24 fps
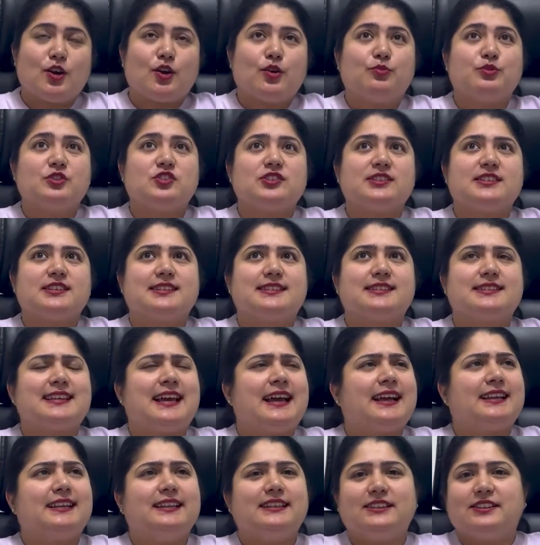which is
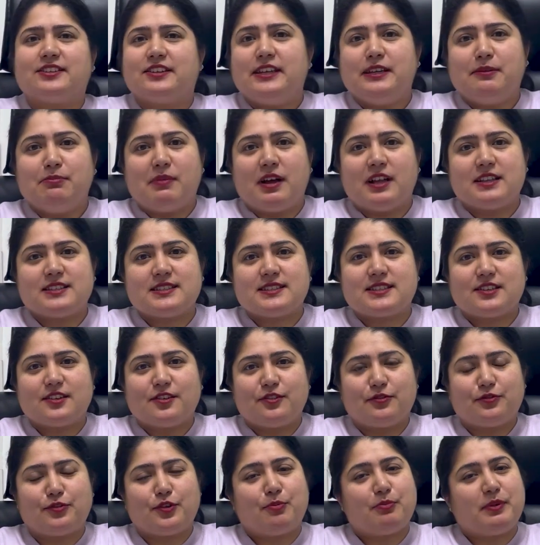exactly three months
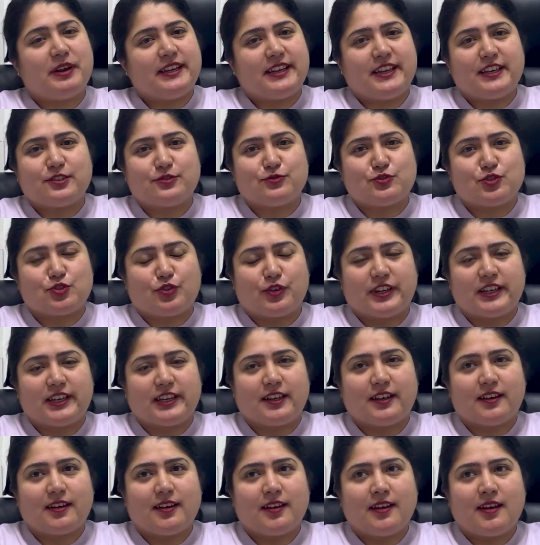from my date of joining.